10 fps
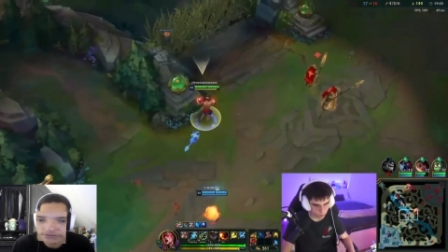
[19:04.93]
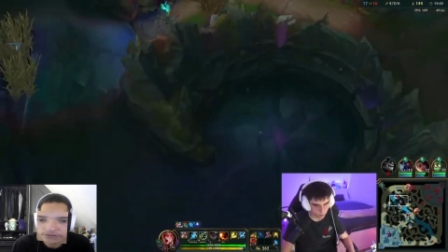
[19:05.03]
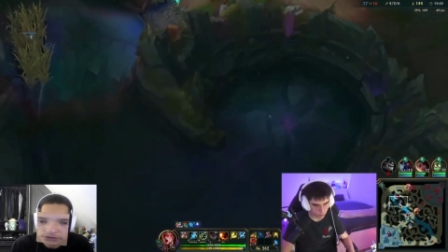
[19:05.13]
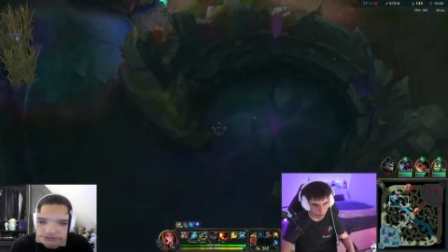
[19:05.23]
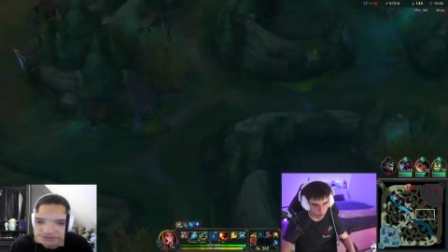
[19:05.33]
You've
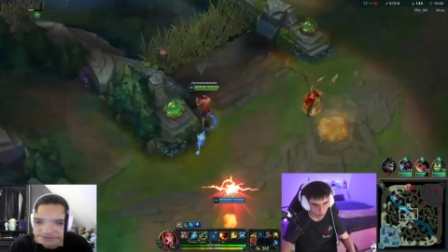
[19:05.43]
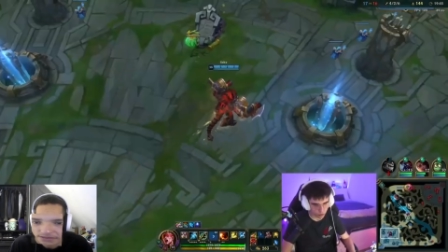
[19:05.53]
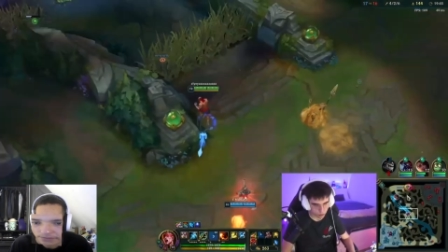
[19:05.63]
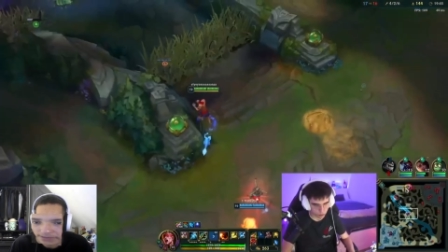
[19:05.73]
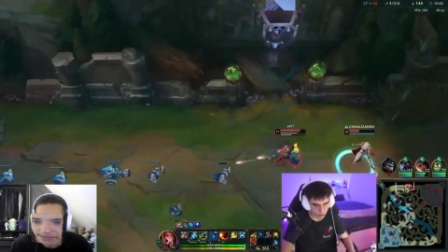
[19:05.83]
got to
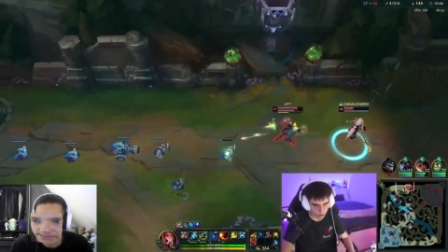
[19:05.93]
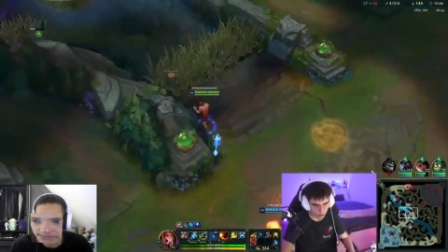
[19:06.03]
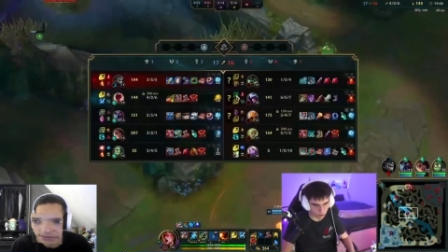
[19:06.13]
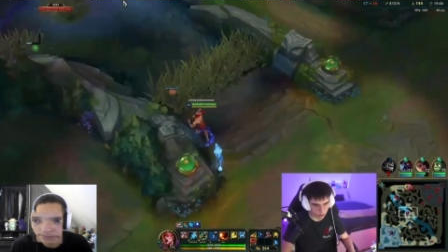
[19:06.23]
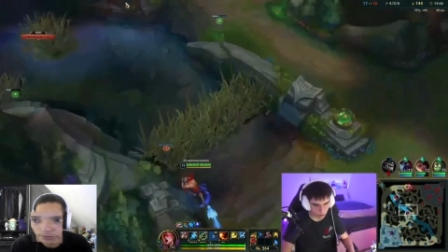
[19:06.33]
respect the players
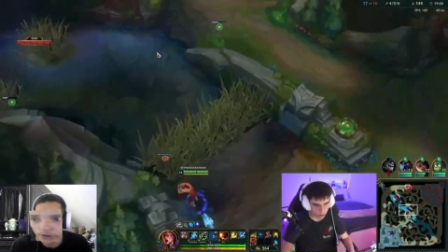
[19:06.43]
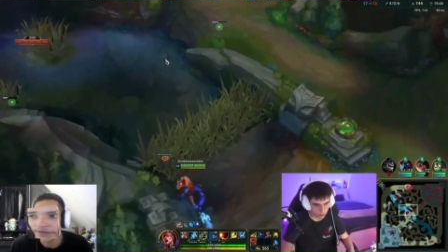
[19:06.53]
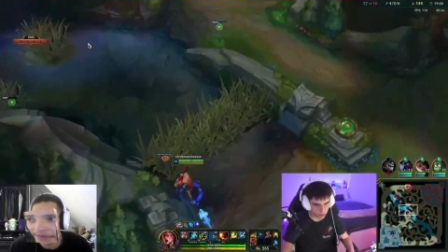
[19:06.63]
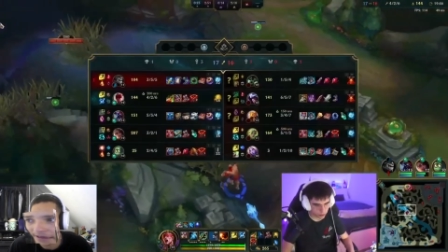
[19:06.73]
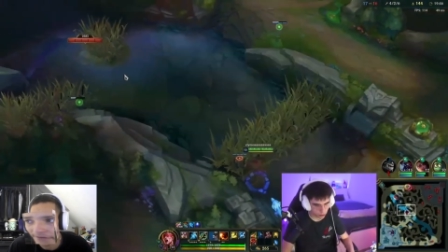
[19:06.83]
that put
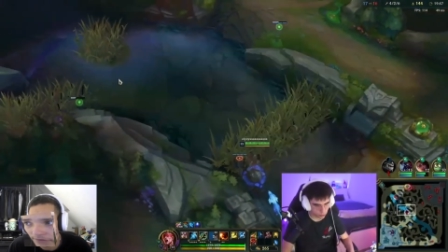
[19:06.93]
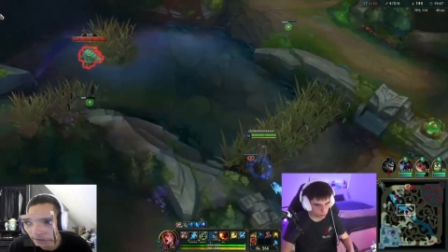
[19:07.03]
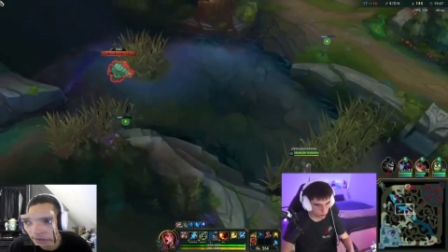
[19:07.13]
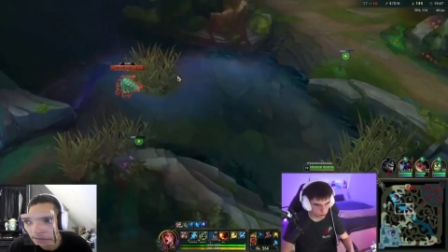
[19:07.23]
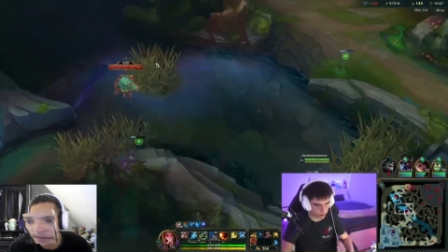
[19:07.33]
in the
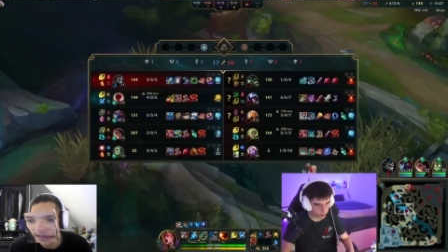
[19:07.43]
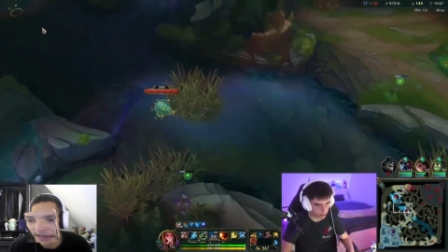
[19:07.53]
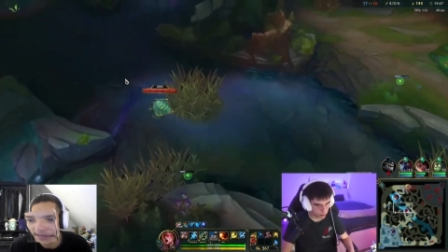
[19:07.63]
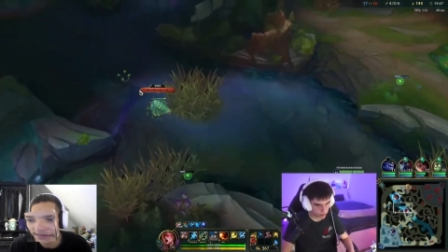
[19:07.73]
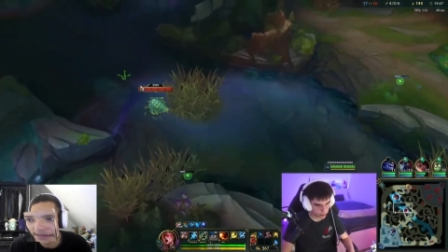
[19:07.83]
effort
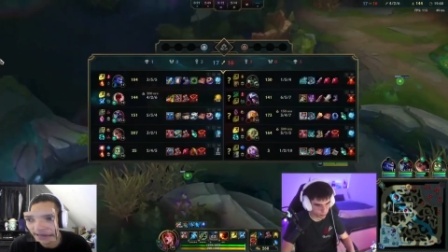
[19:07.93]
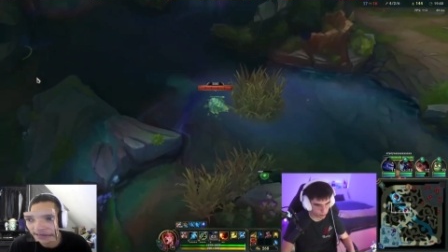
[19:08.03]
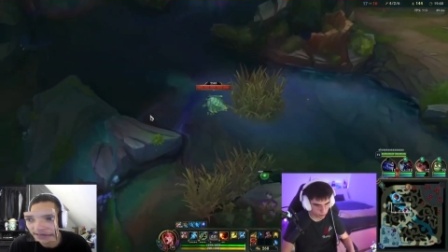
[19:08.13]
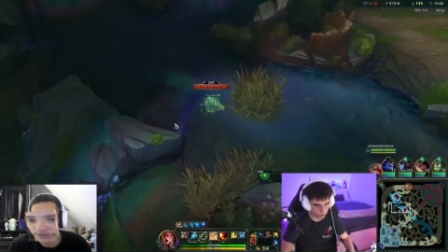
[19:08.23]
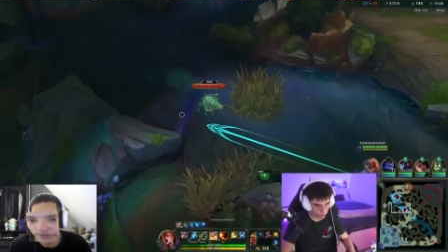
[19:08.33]
and and
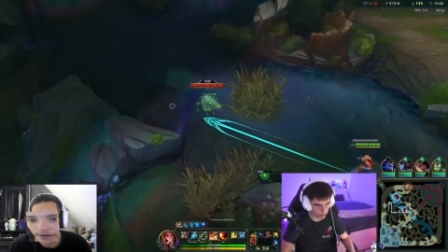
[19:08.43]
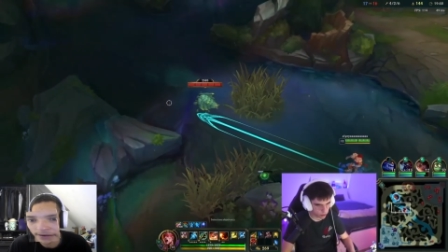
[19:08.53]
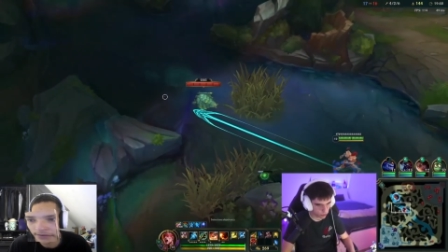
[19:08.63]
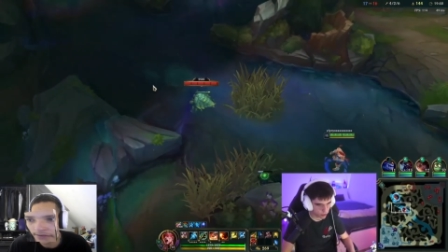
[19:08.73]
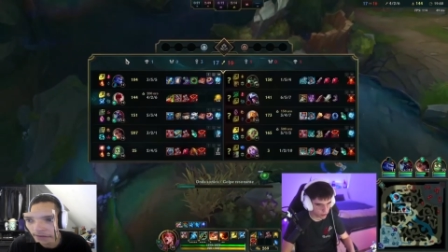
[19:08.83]
and
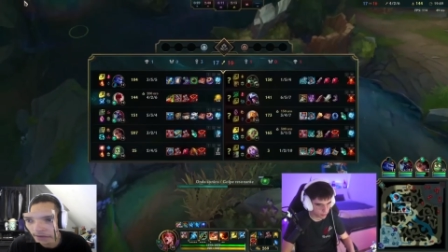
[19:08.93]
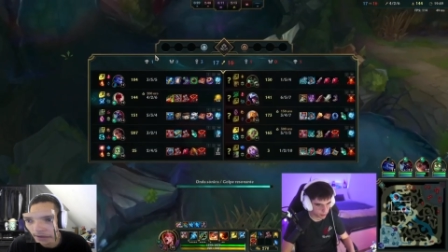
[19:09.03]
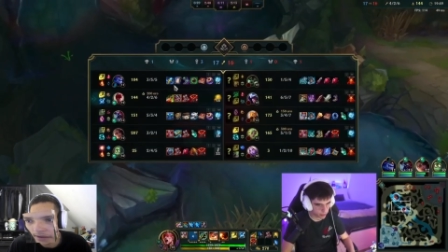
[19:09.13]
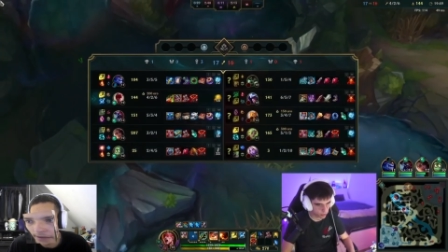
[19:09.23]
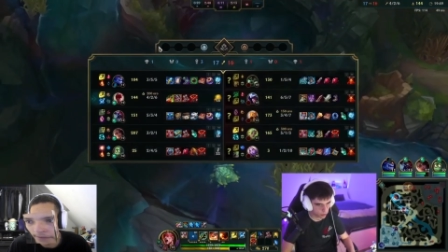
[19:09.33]
grind
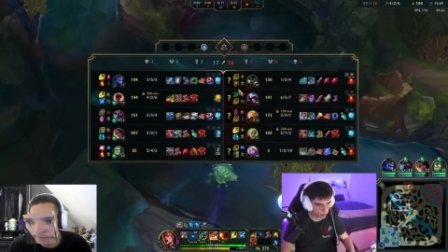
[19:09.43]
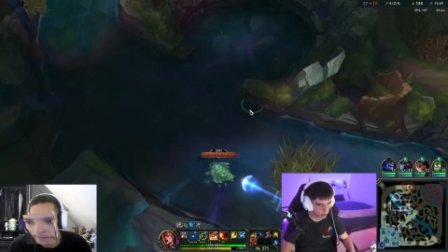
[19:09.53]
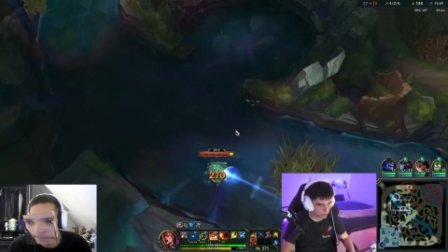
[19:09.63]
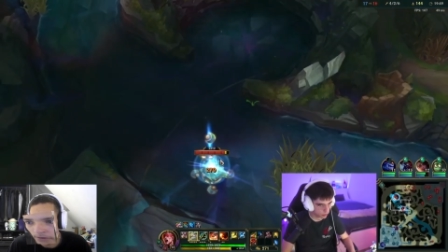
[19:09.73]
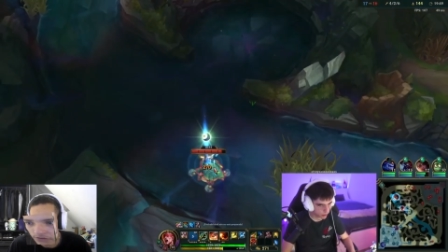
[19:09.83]

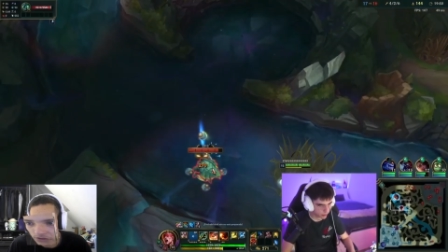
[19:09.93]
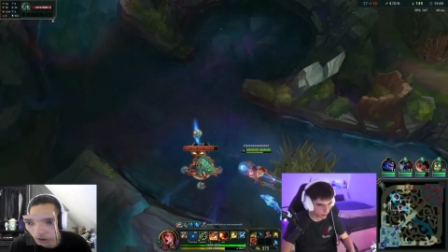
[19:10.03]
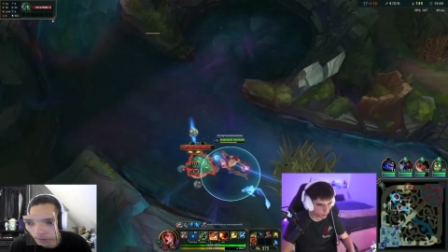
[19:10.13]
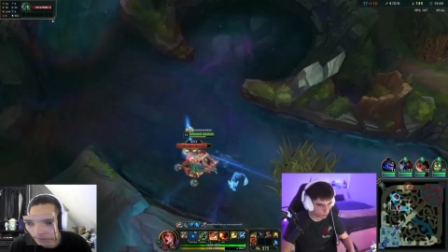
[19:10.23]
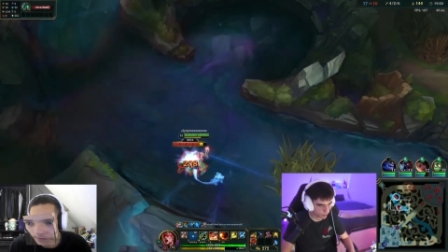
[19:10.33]
um, on
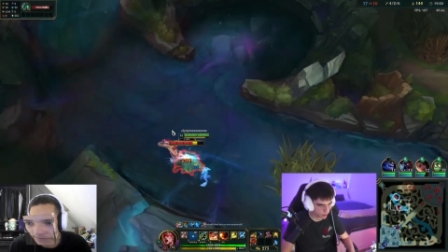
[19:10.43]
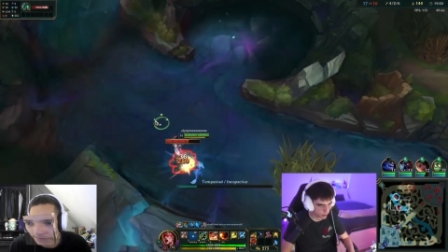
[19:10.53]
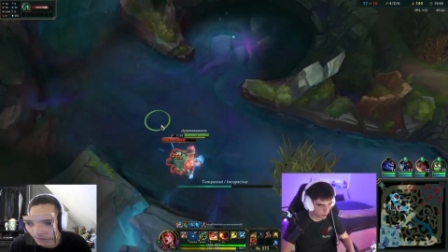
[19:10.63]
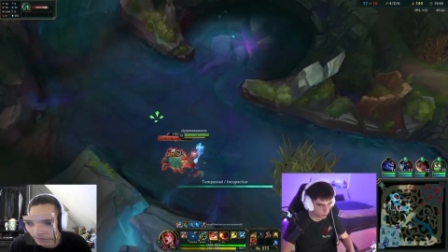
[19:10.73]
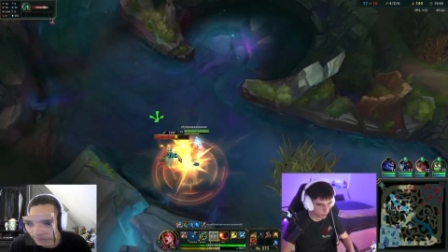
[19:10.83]
top
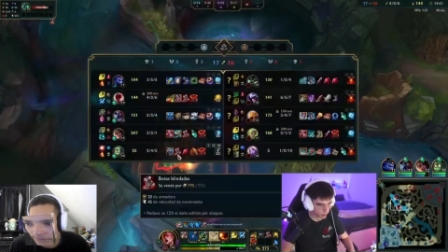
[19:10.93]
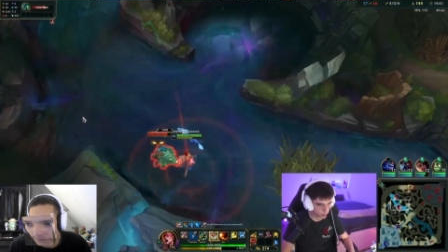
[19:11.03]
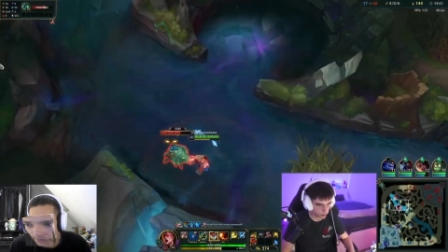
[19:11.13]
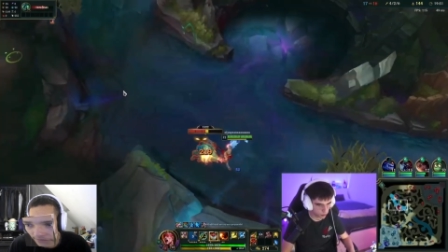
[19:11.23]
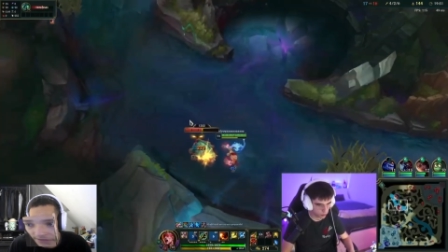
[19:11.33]
of of
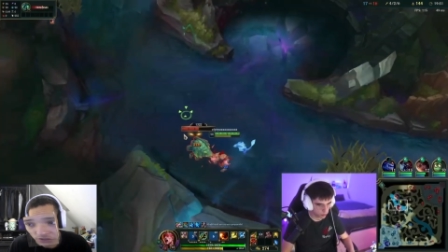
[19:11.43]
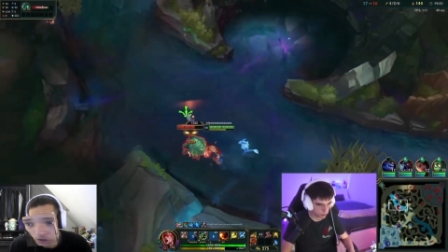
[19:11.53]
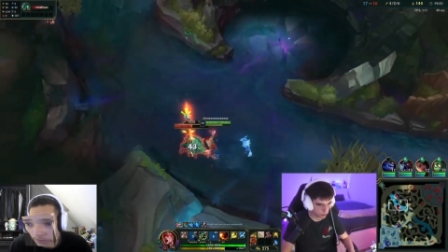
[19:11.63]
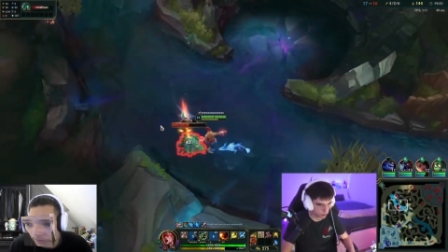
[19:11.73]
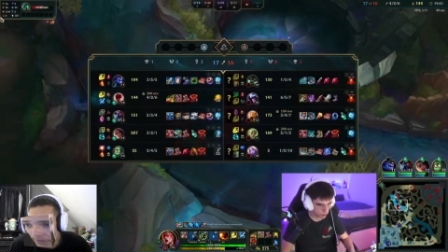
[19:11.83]
of their
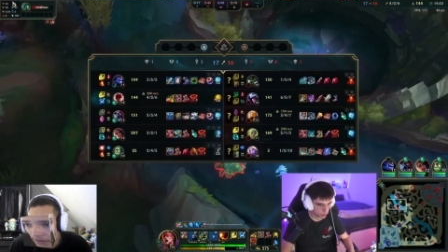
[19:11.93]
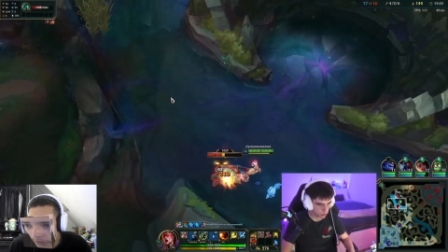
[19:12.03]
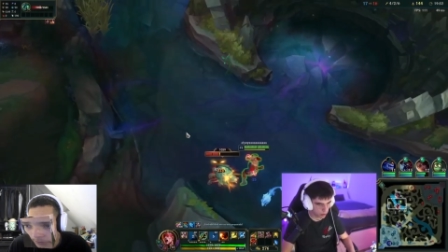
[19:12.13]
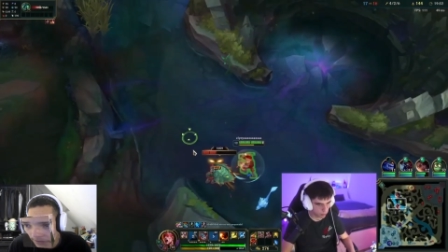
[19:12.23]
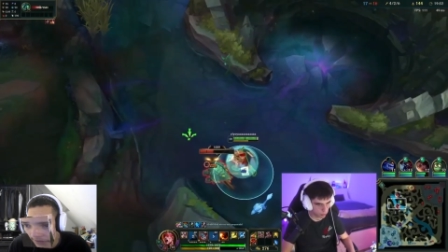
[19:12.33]
job of being a
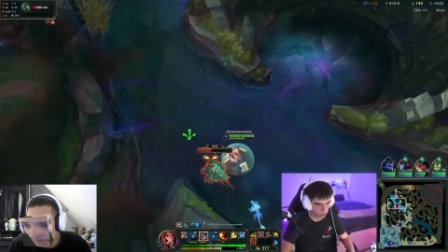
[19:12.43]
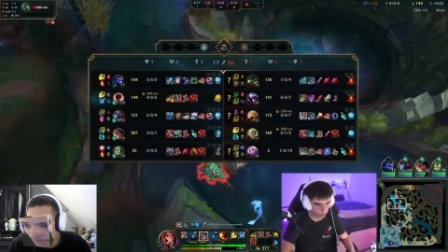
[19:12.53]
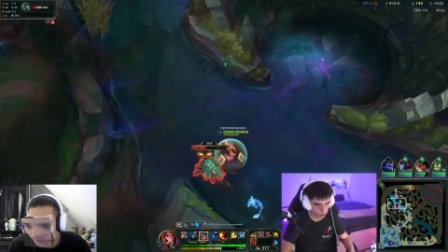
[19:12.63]
pro player.